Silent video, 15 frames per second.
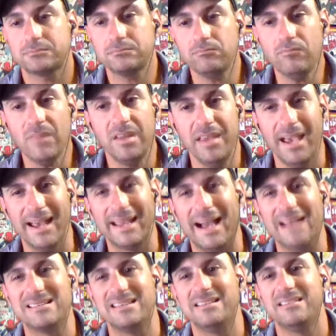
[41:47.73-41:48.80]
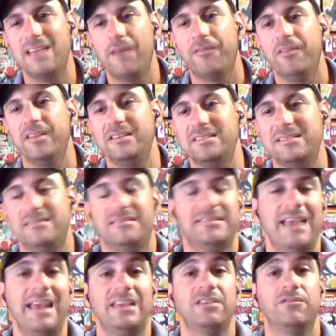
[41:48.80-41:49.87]
yeah, guys, I definitely
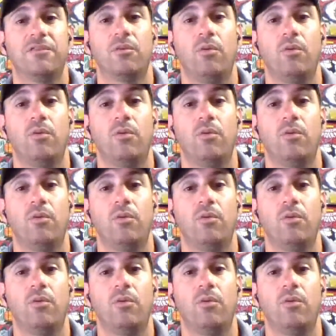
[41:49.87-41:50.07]
thank you for